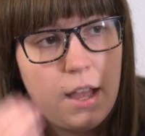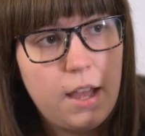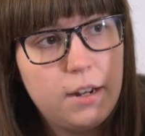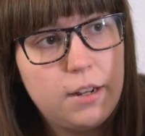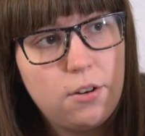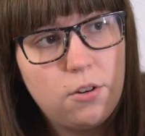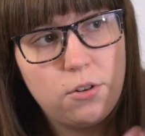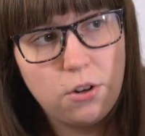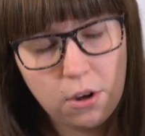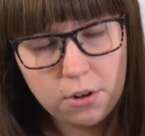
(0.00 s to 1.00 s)
And then her
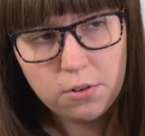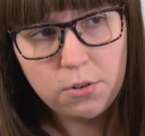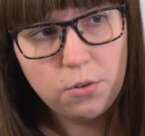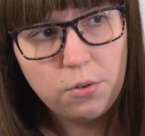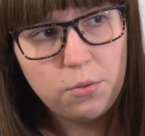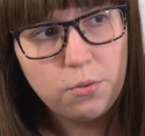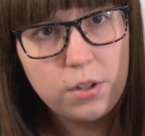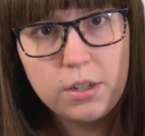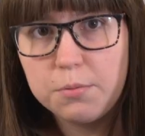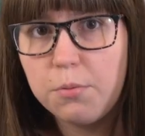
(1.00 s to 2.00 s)
daughter,
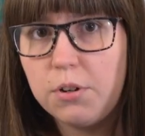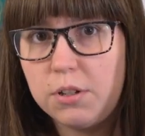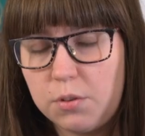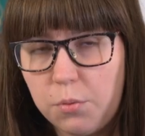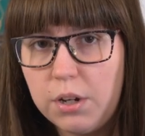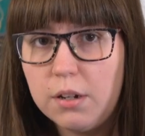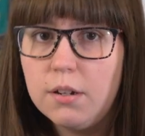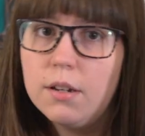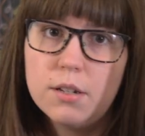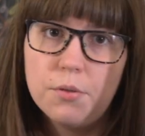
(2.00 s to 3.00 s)
who is born in
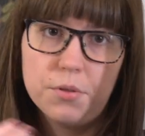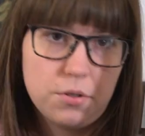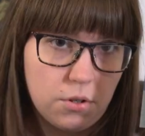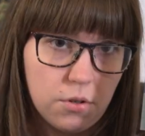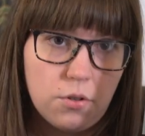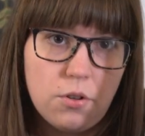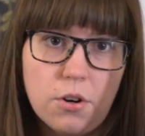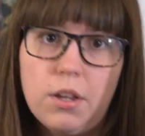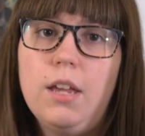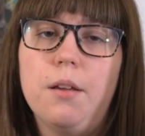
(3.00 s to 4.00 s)
Sweden, she wants to go to
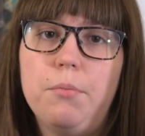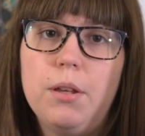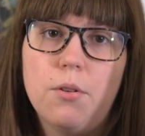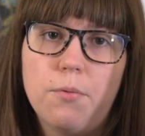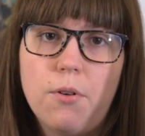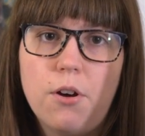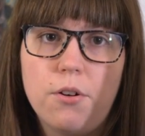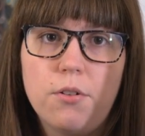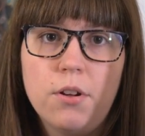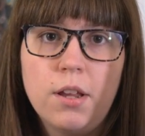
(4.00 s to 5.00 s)
Turkey and meet her
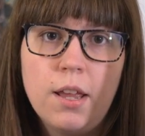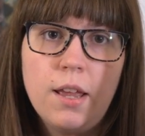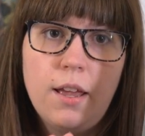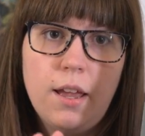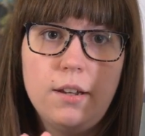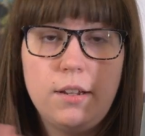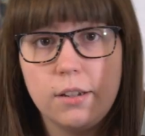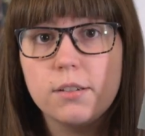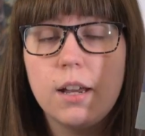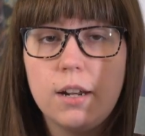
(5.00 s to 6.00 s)
father, and
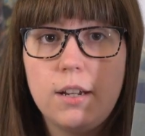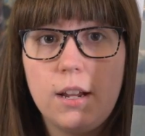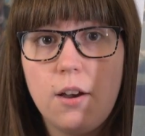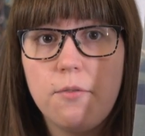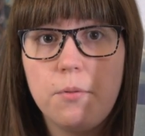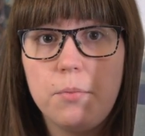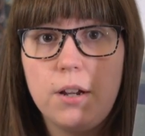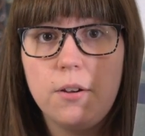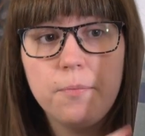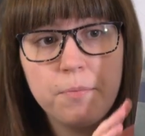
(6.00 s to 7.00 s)
things kind of take off from
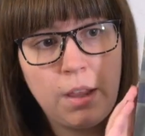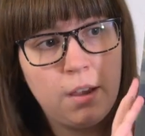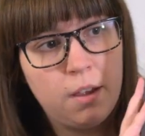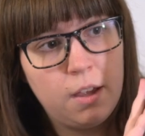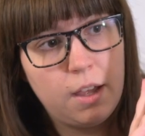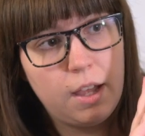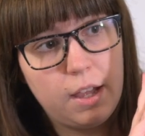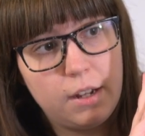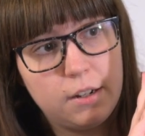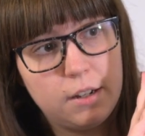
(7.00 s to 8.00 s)
there.
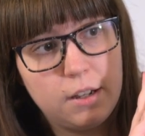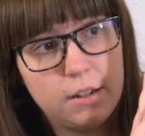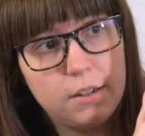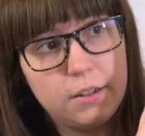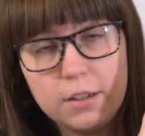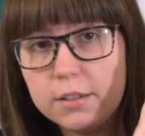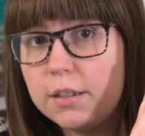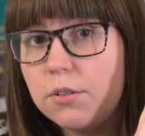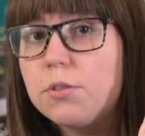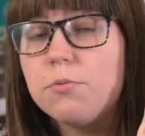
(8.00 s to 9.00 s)
And this
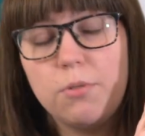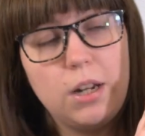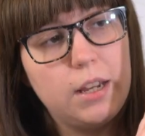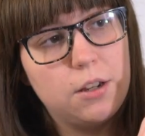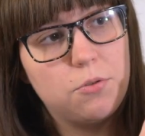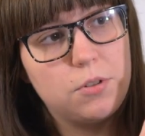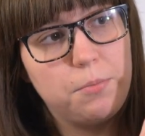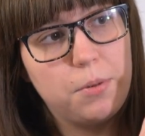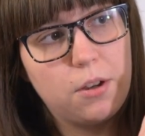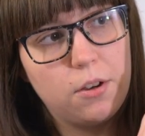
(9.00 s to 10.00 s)
sounds really
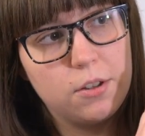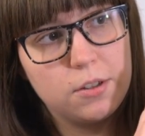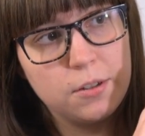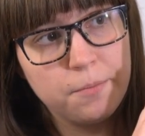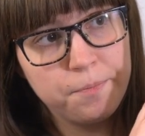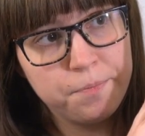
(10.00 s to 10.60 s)
interesting because